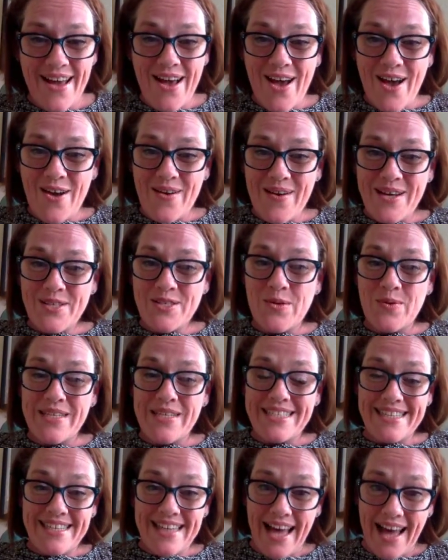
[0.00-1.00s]
All right, so it's
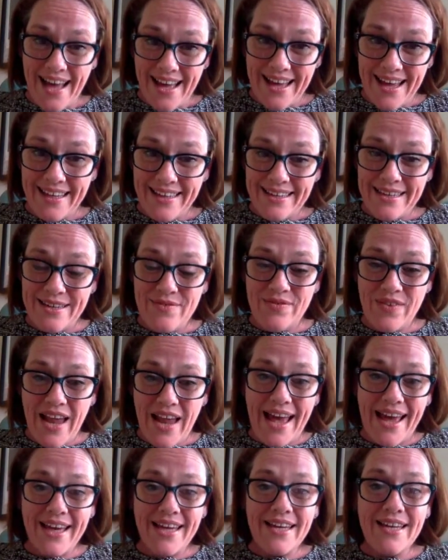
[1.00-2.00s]
kind of
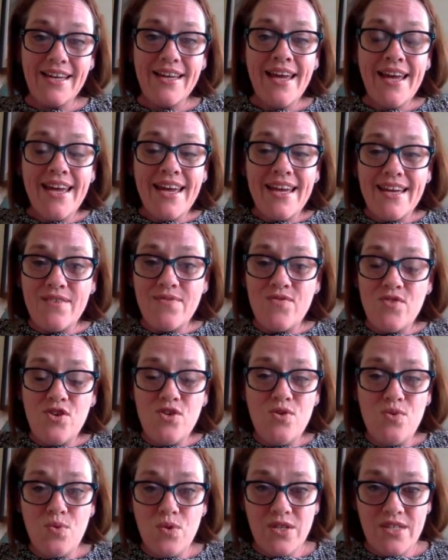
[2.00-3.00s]
like if
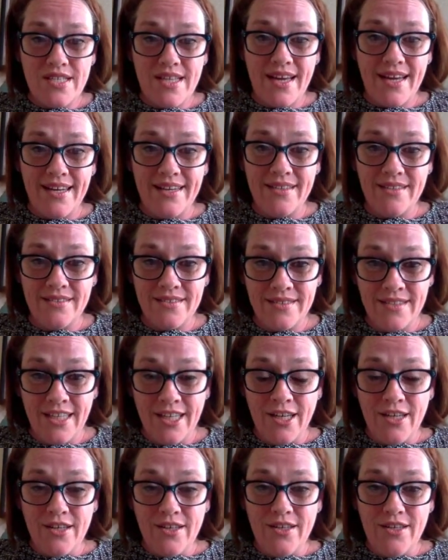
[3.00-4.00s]
you were saying,
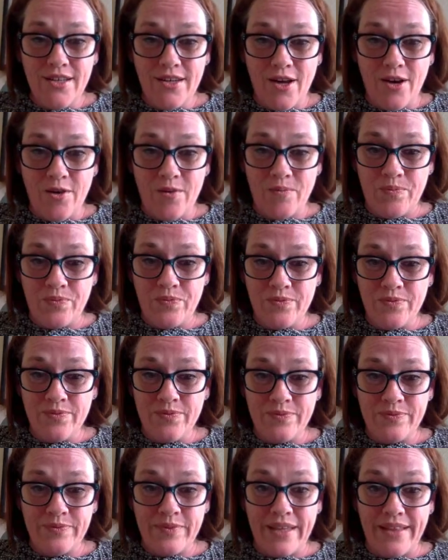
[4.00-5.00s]

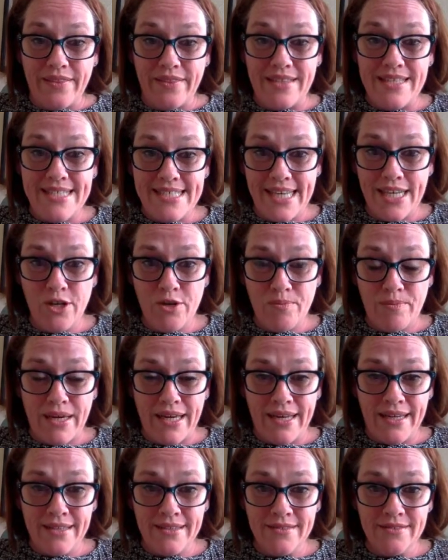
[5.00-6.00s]
this here
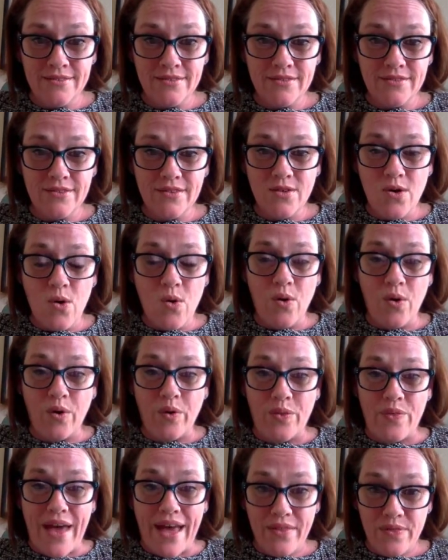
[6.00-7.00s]
bed or
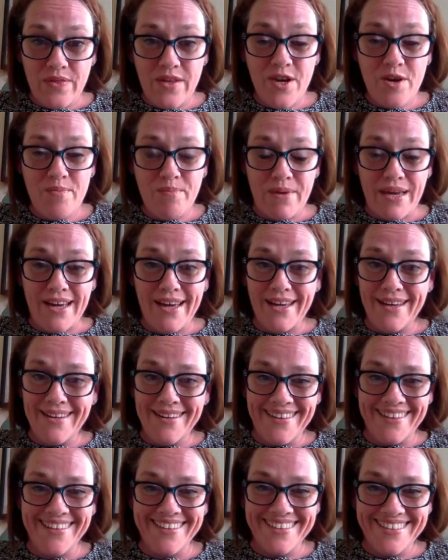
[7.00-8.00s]
that there bed.
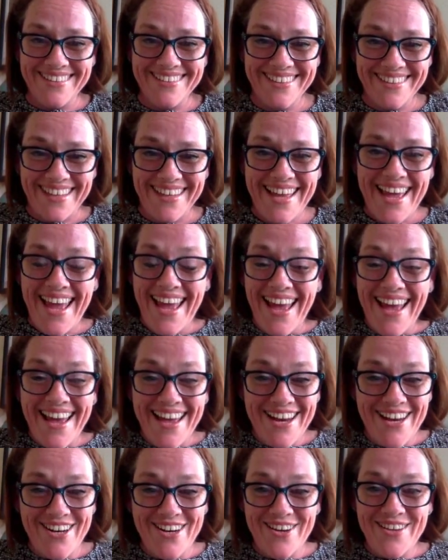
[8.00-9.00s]
And
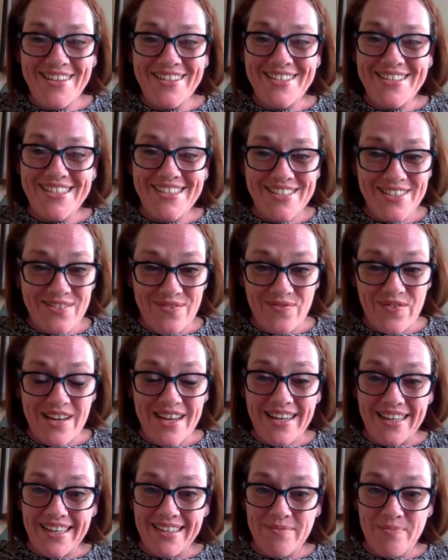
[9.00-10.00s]
I know that sounds
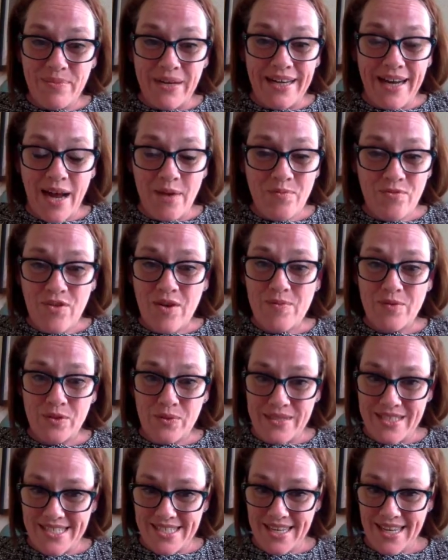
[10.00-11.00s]
funny, but I'm from
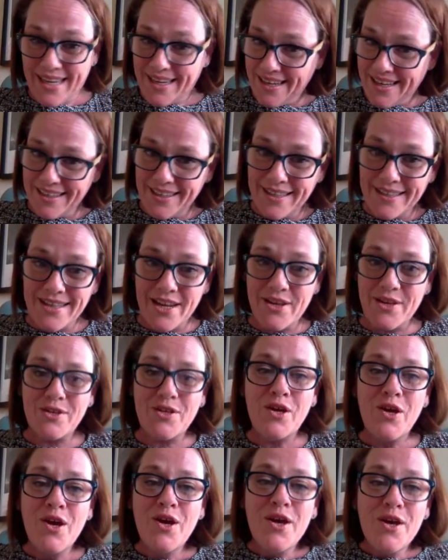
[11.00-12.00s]
Louisiana, and
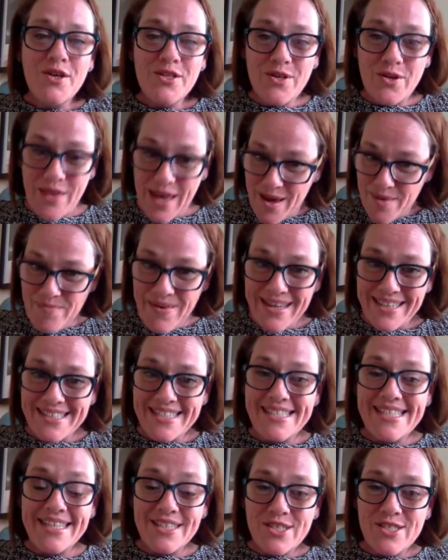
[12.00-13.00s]
so that makes
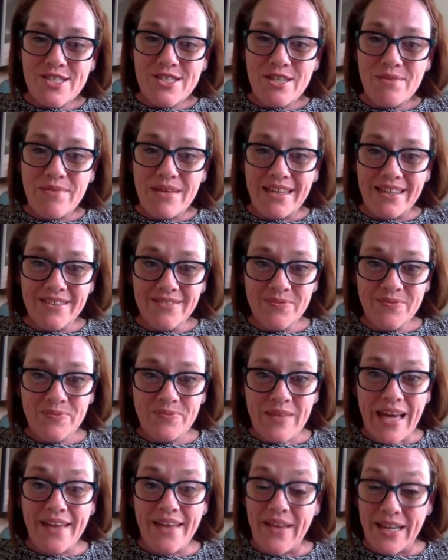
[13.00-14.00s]
sense to me.
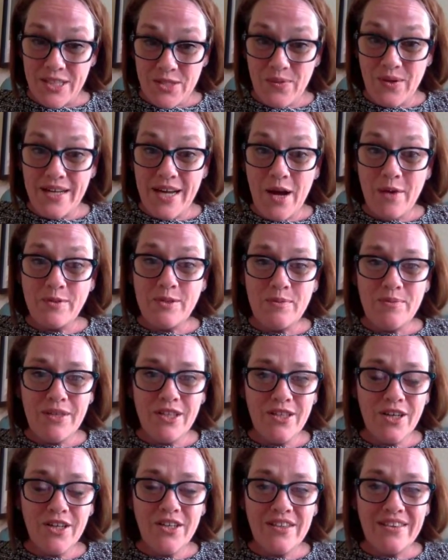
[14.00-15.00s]
And that's what helped me
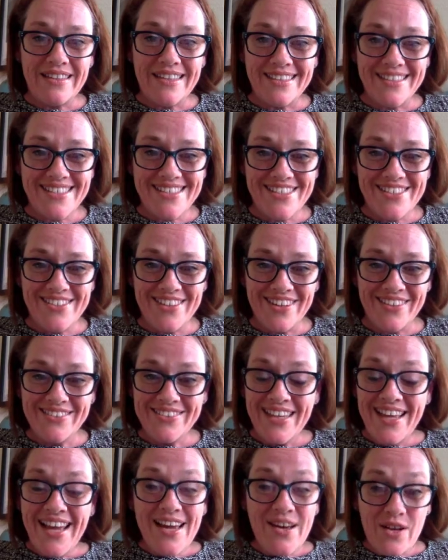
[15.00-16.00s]
learn this,
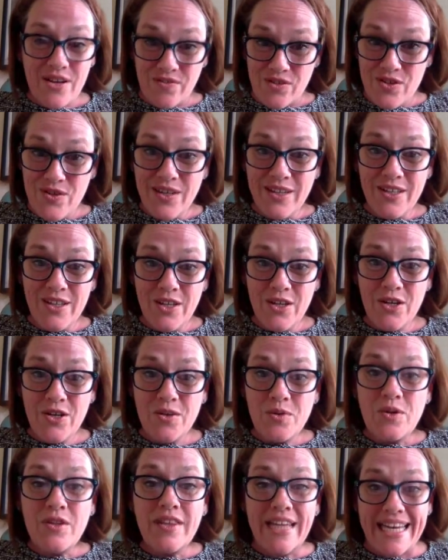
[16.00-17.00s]
If you can
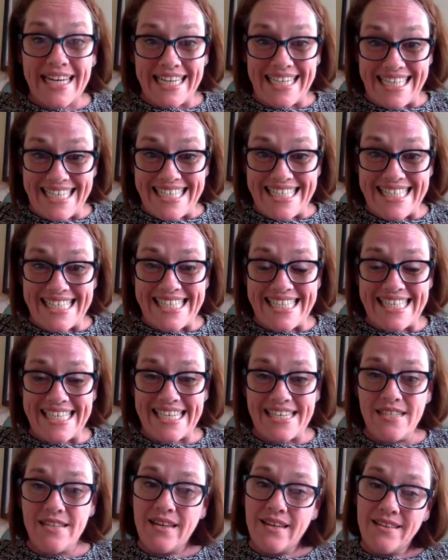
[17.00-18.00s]
learn that
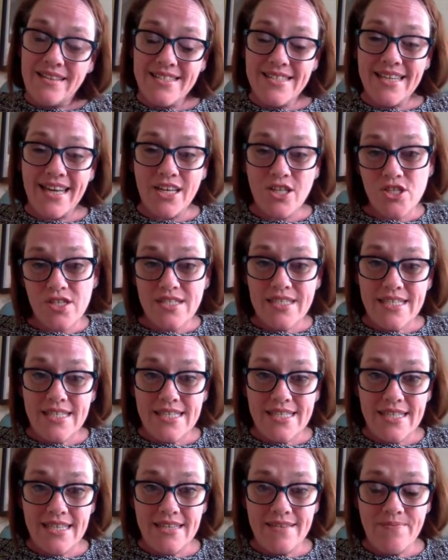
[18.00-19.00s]
ici, in this case
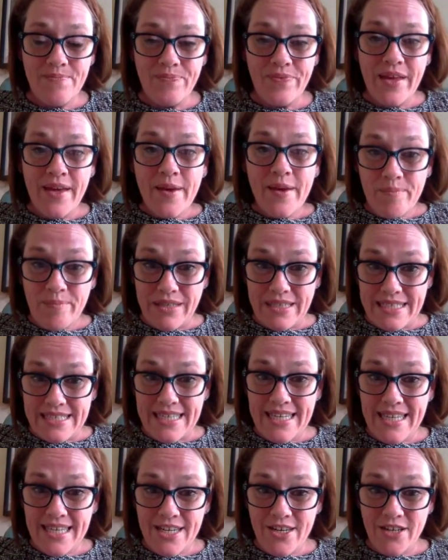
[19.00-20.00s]
just ci,
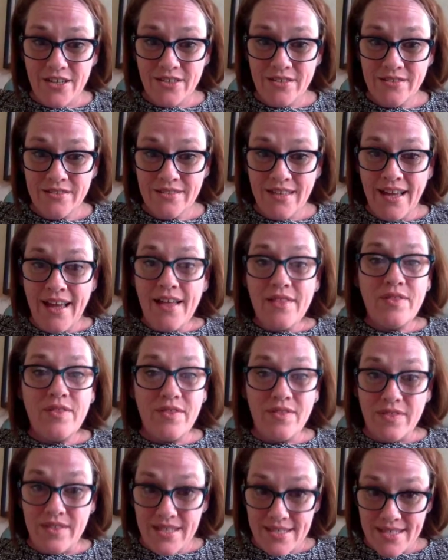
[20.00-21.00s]
means here,
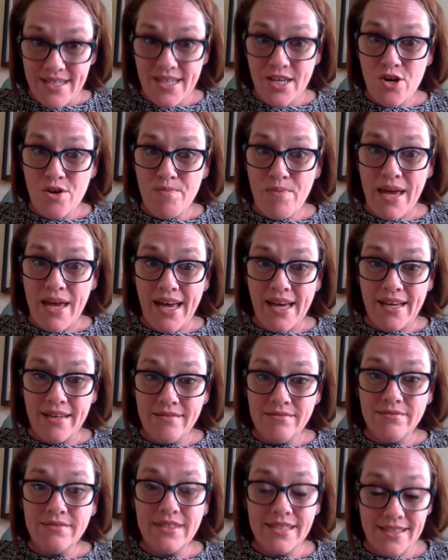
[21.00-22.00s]
then this here
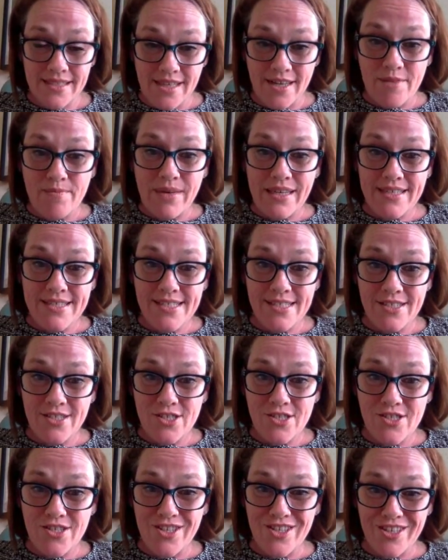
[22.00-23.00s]
bed is going to make
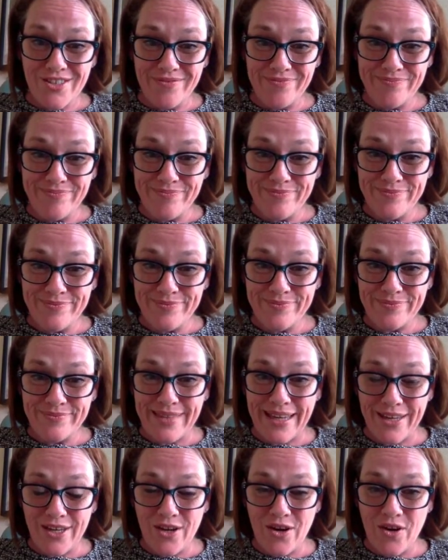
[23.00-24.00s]
sense to you.
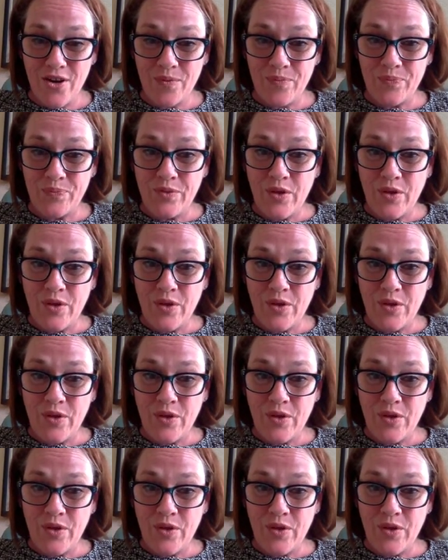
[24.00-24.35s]
D'accord?